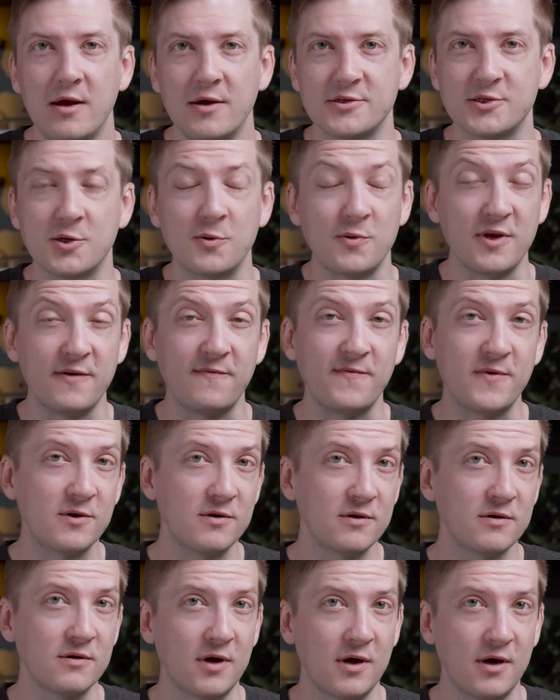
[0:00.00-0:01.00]
So if
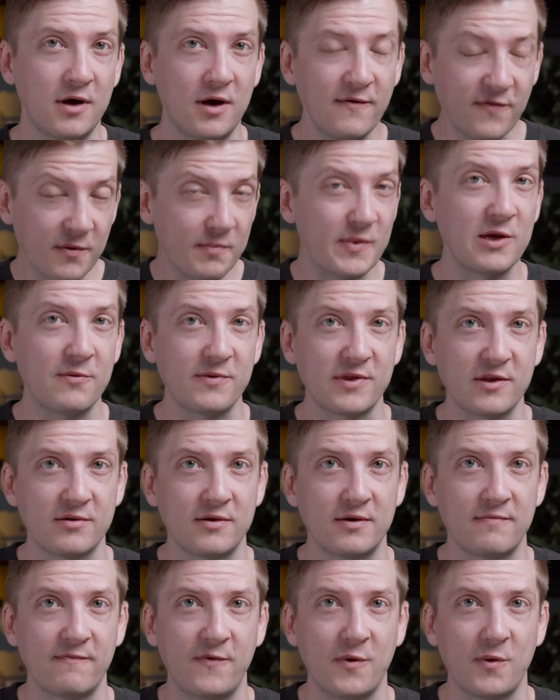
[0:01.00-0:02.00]
you're unfamiliar with the
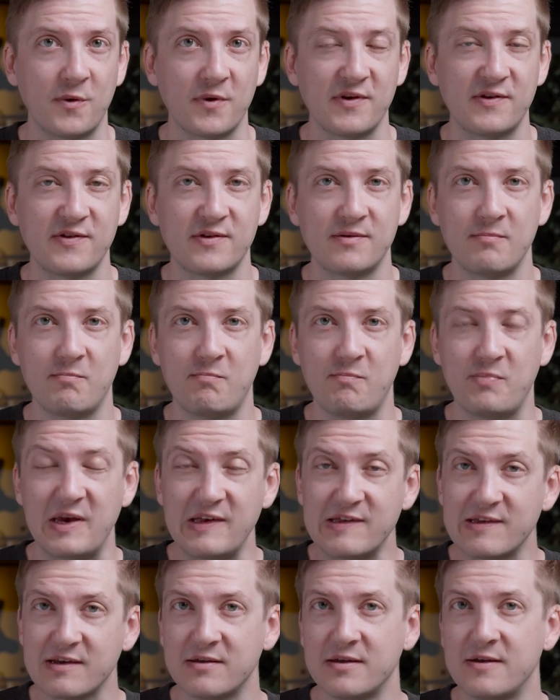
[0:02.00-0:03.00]
term focus,
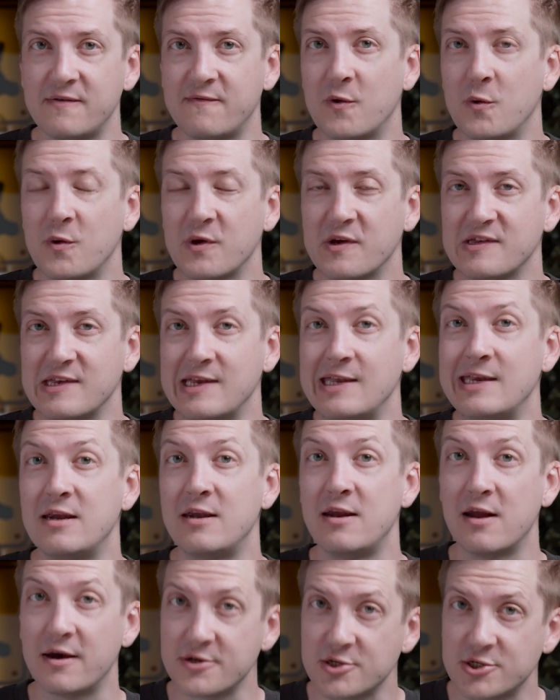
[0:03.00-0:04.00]
basically focus in a
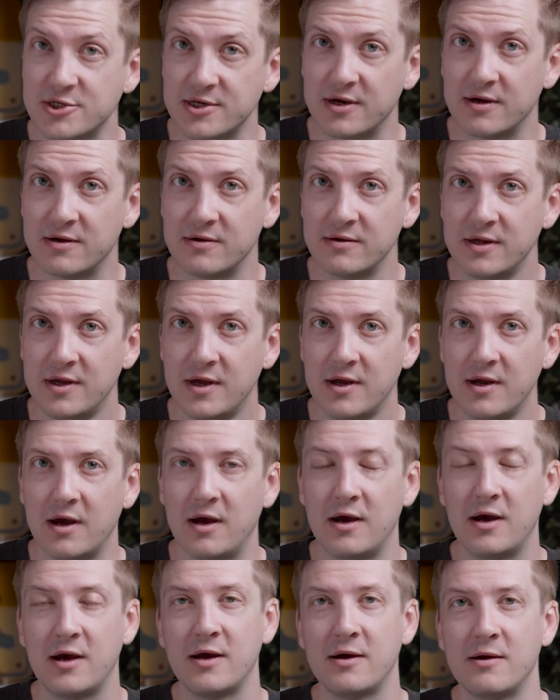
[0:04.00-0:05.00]
nutshell
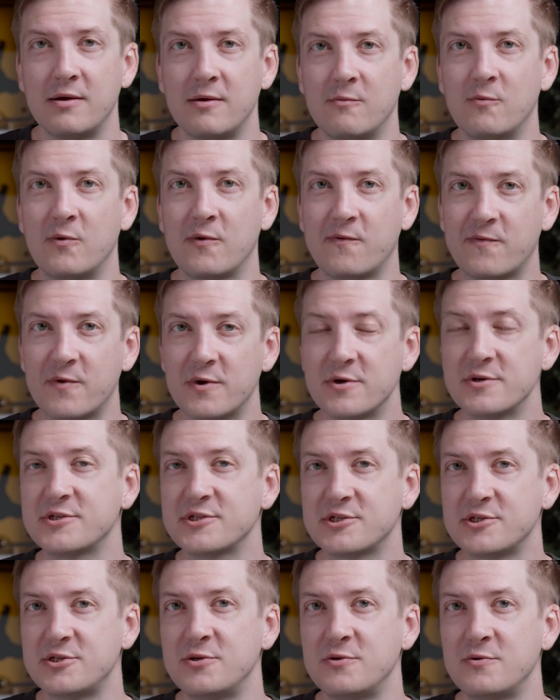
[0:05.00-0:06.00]

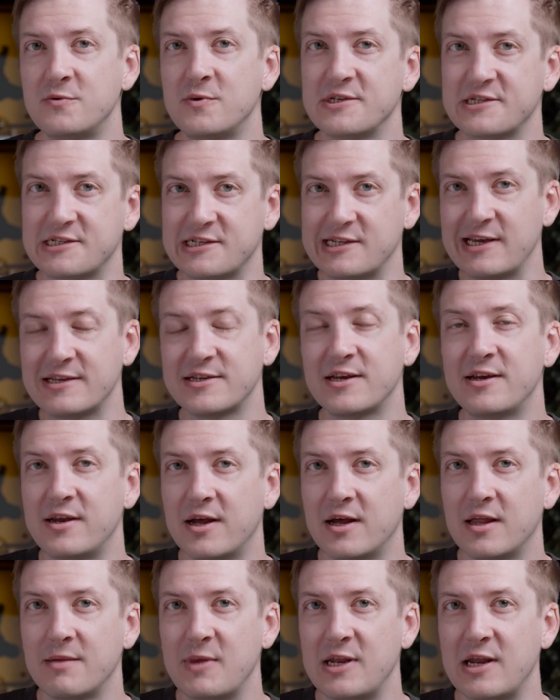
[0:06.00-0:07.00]
refers to selecting an
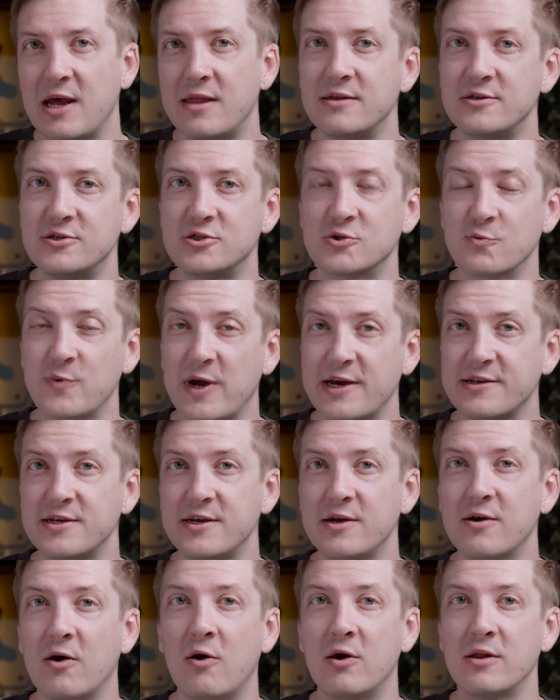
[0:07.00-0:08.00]
element and then
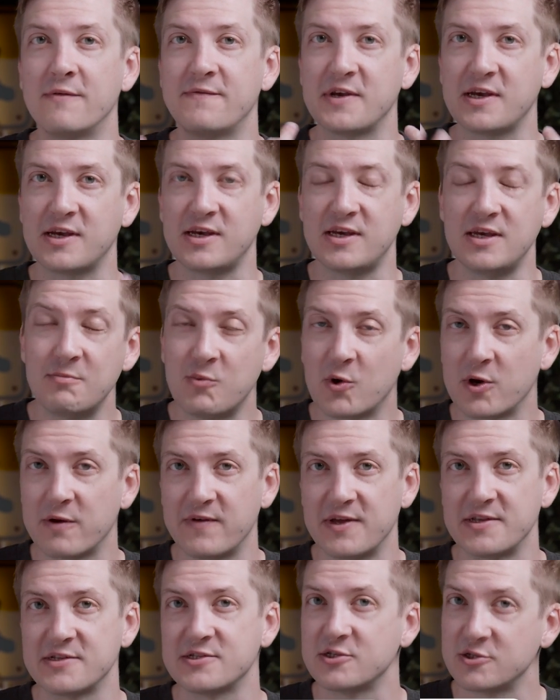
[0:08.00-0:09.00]
directing all of the keyboard
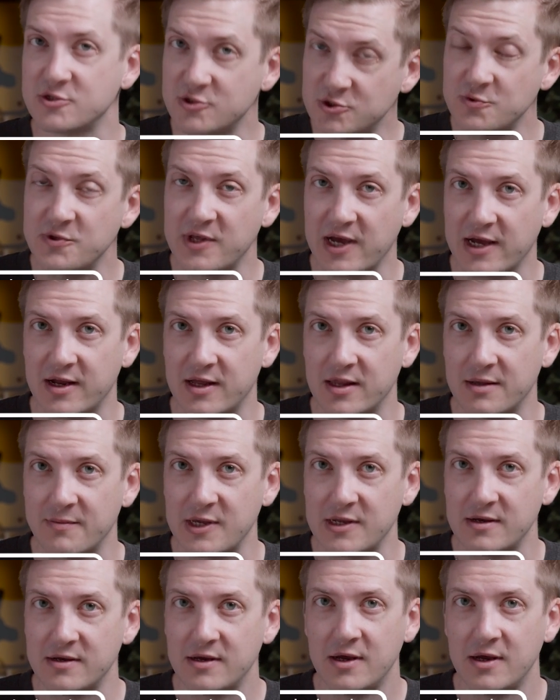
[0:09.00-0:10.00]
events to that element.